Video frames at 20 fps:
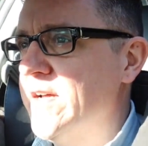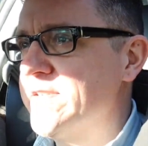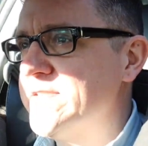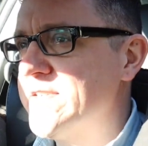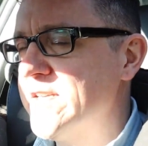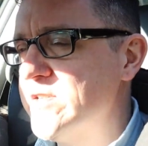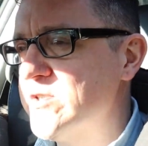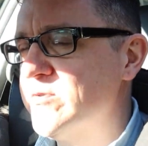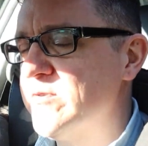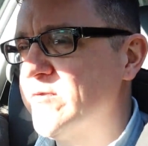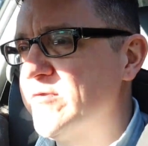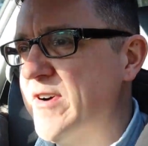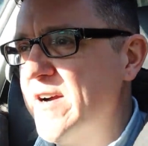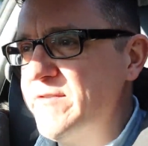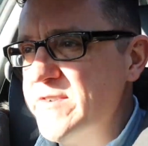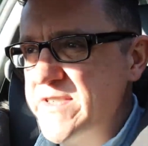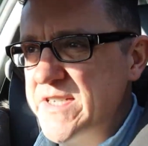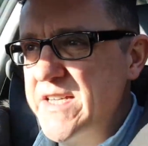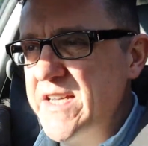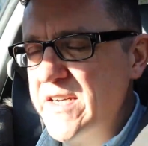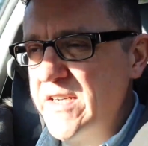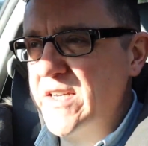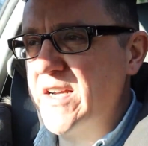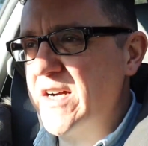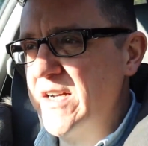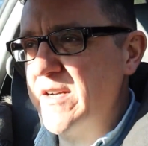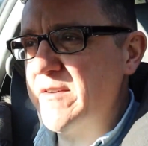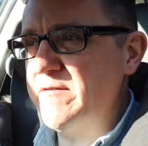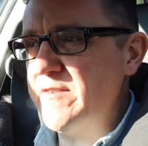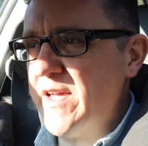center of gravity, and
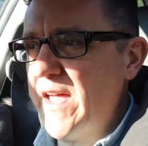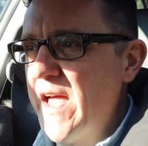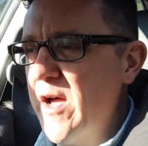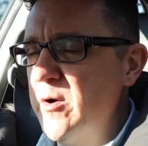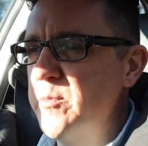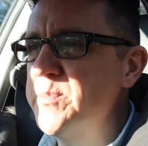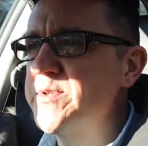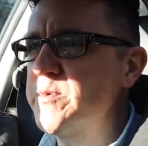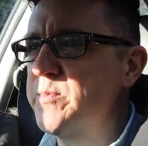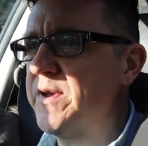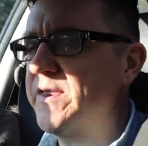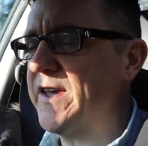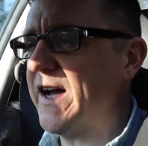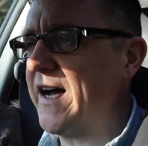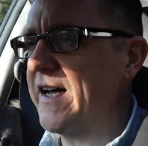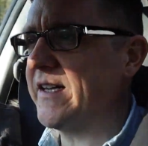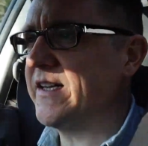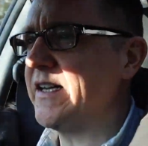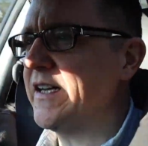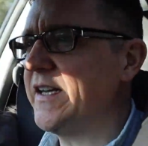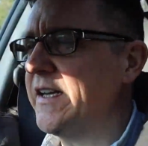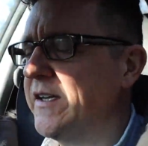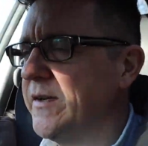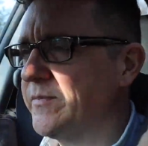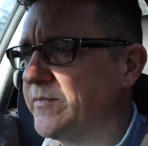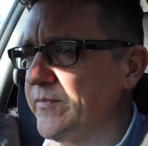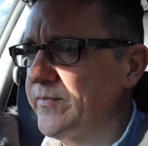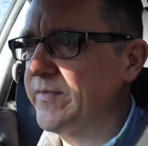kind of it helps with handling.